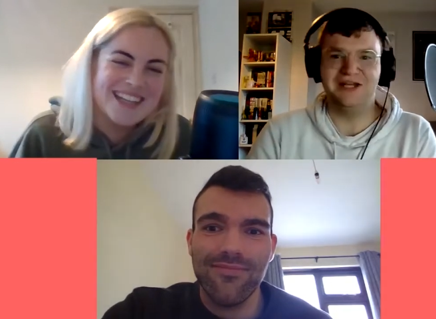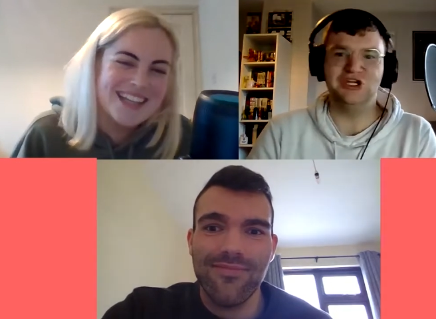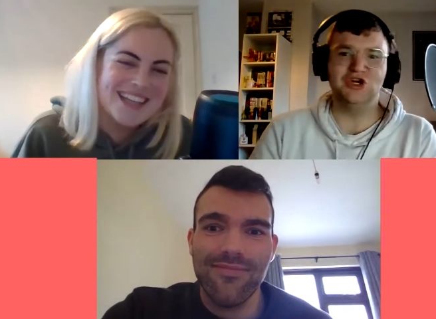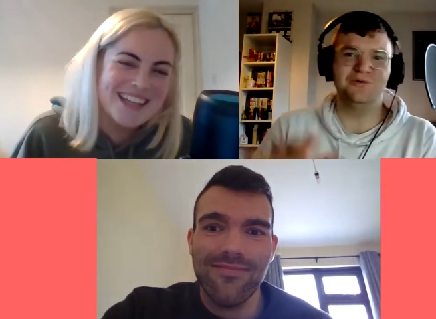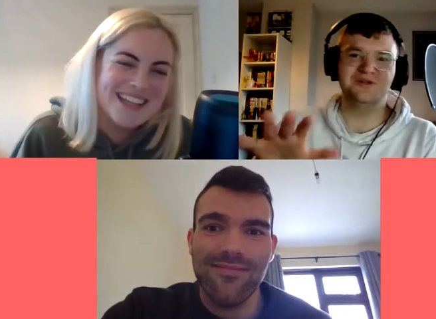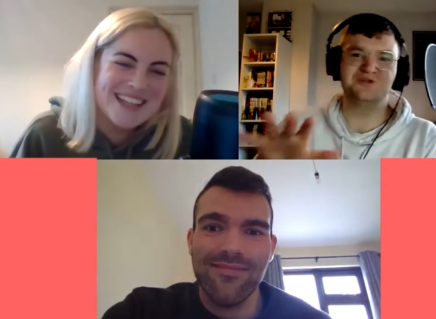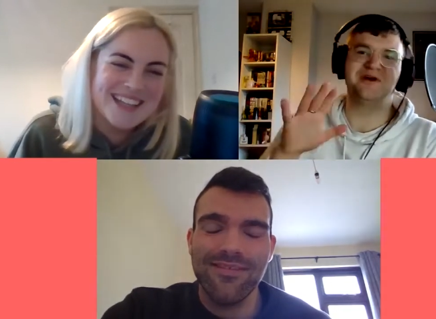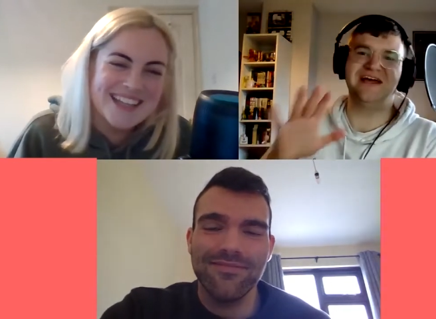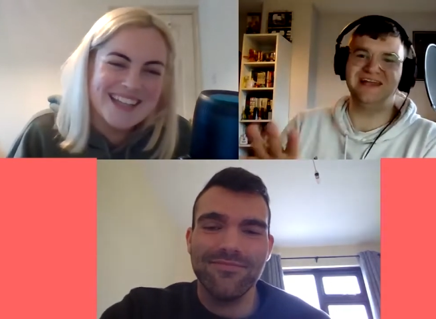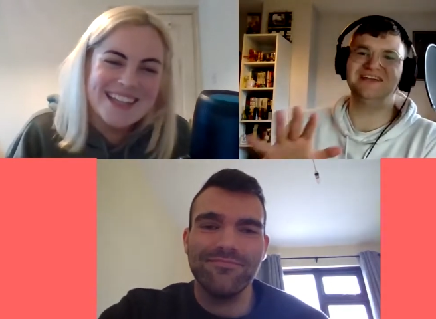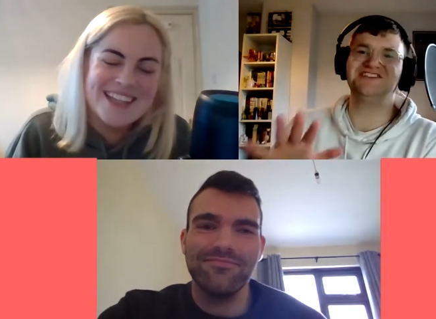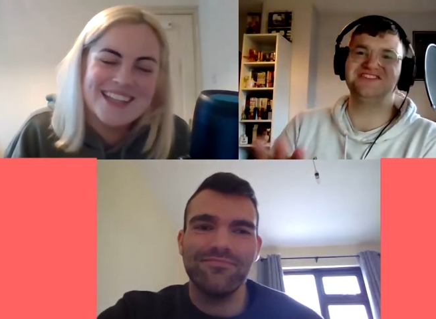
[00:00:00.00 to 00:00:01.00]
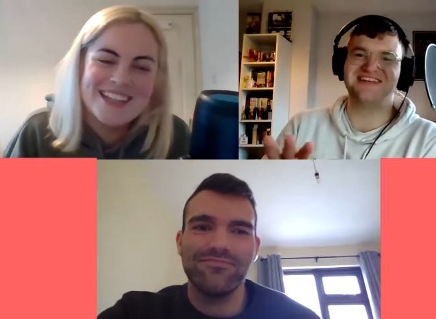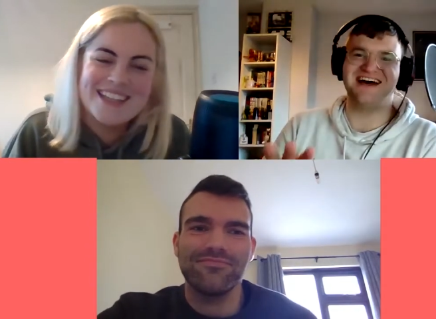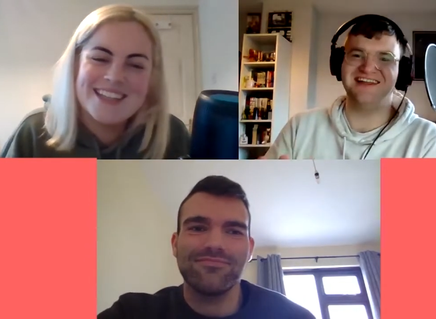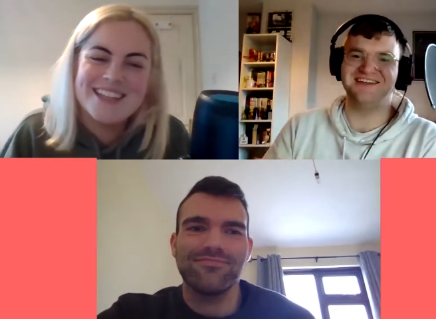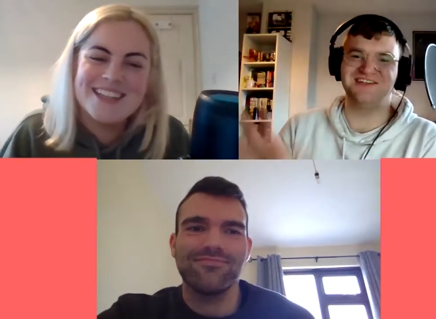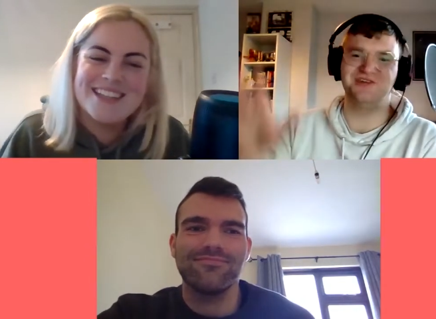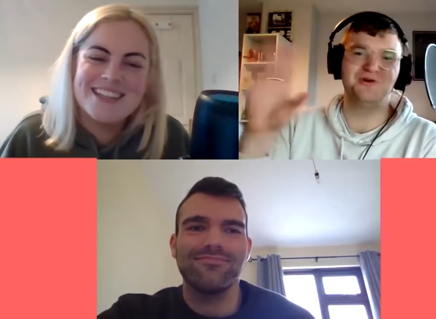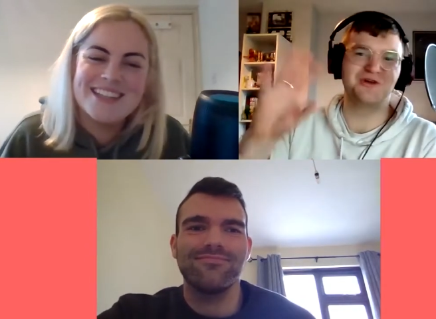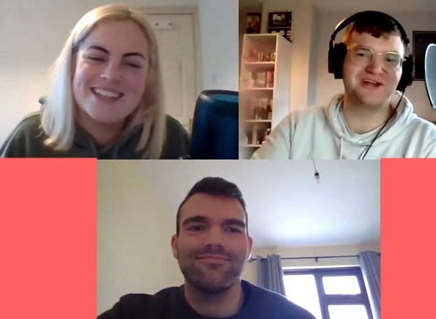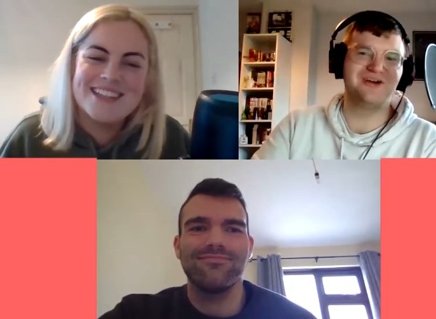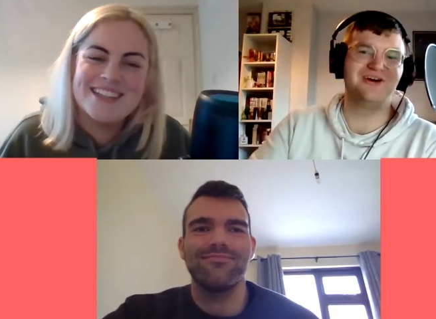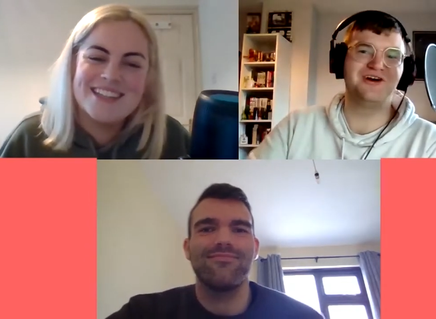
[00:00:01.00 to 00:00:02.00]
Speaker 1: Neuro much relish and salad. Neuro
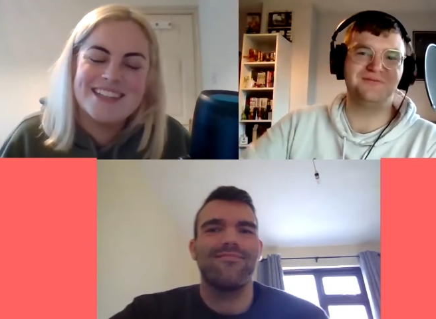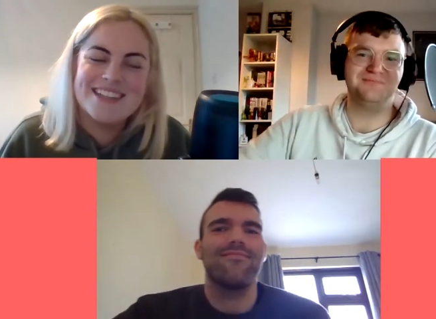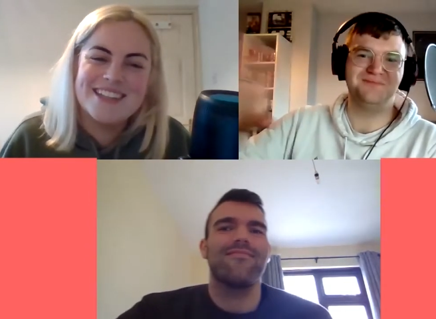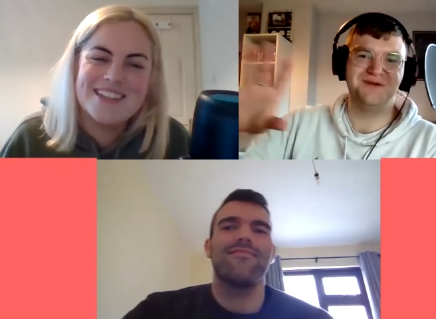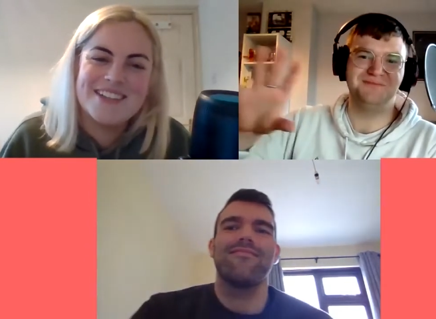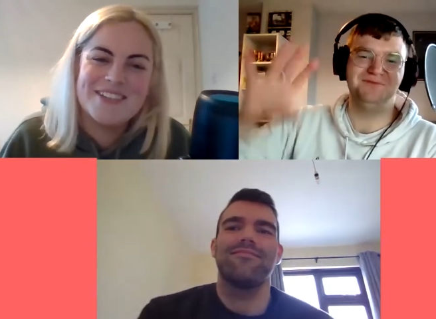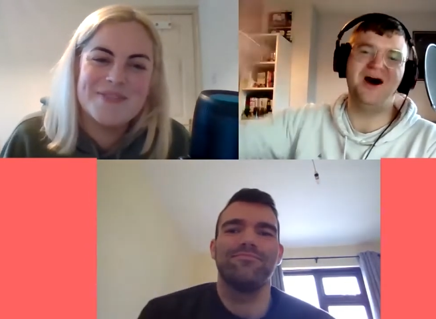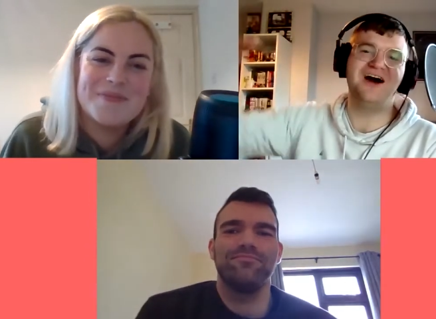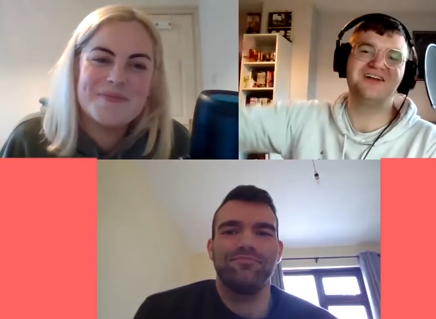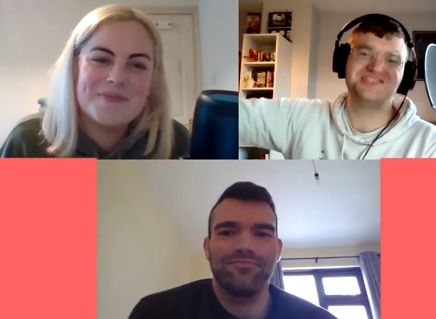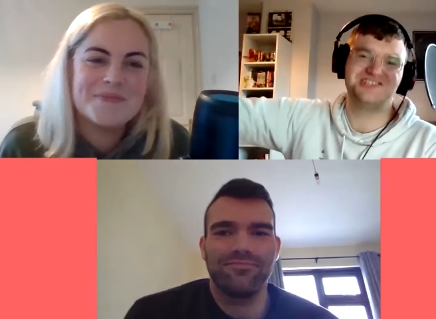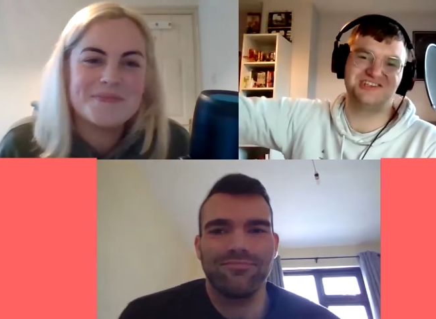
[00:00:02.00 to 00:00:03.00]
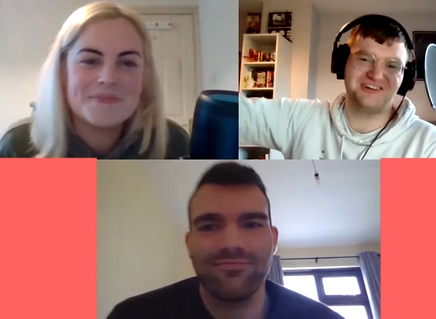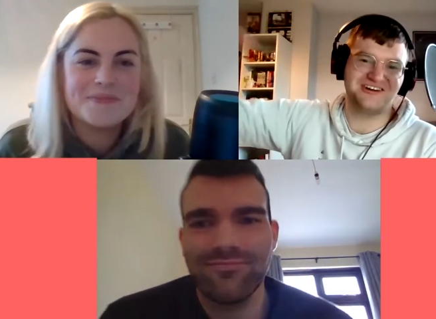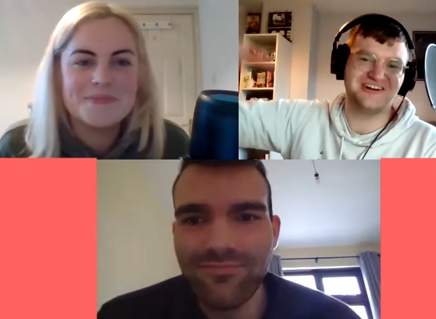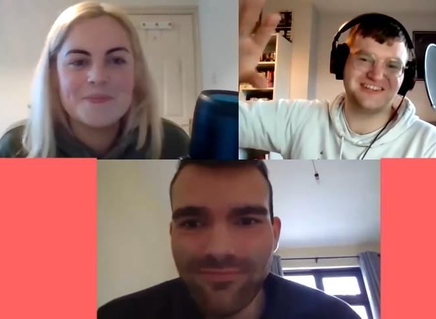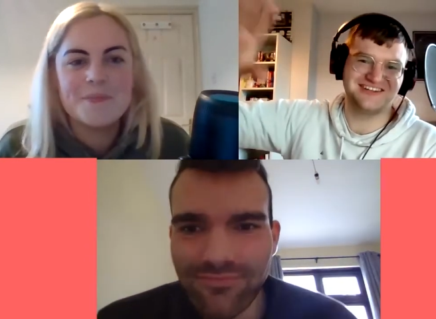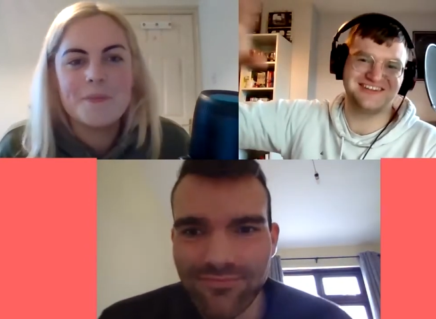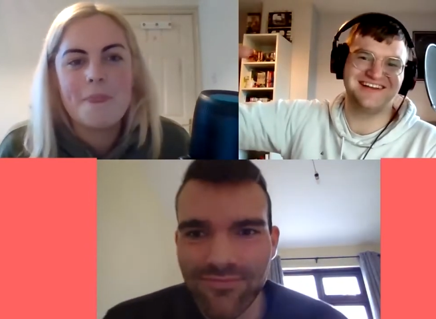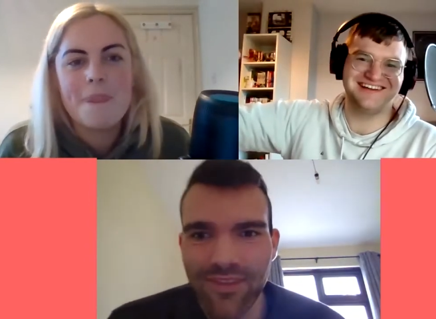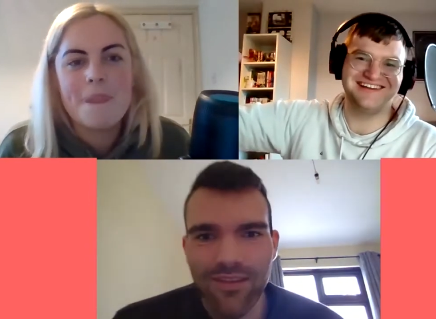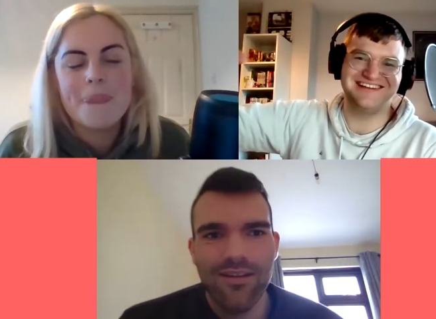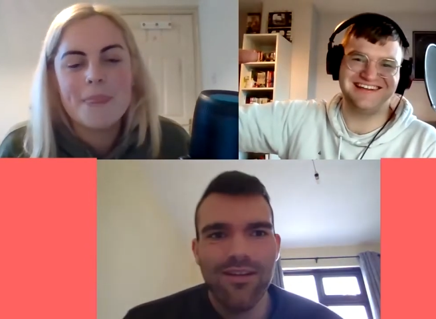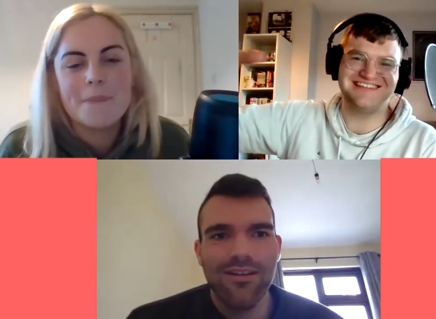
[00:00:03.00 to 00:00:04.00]
galore potch or in
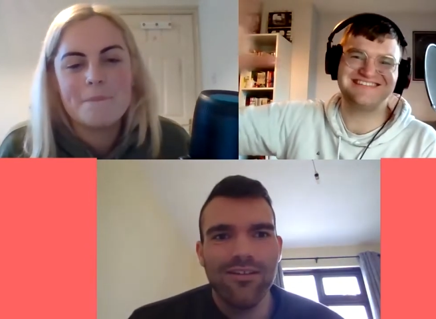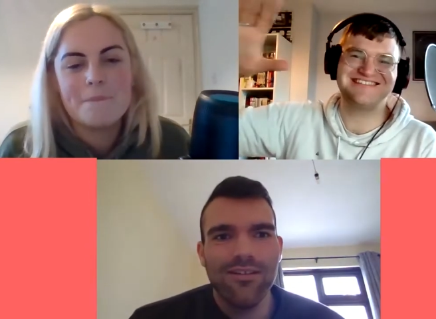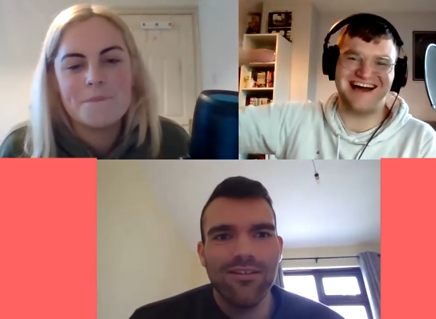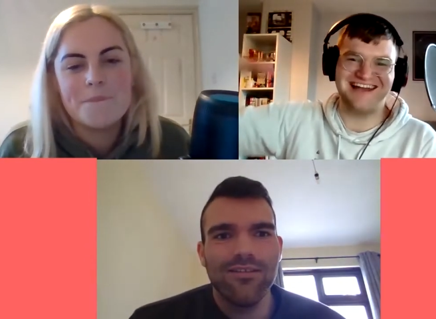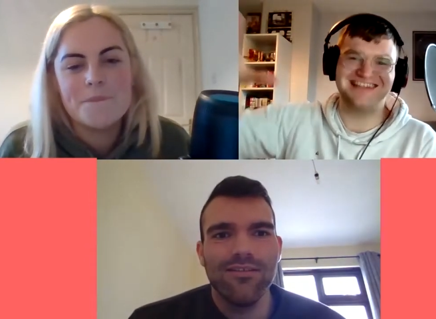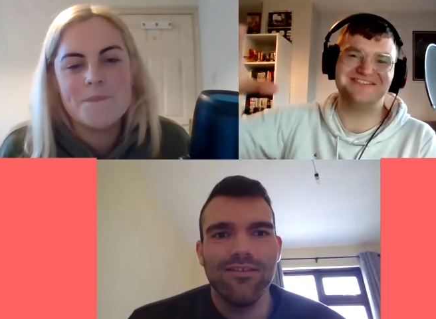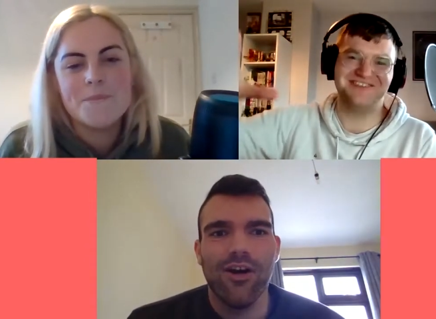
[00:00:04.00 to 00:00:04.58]
the salad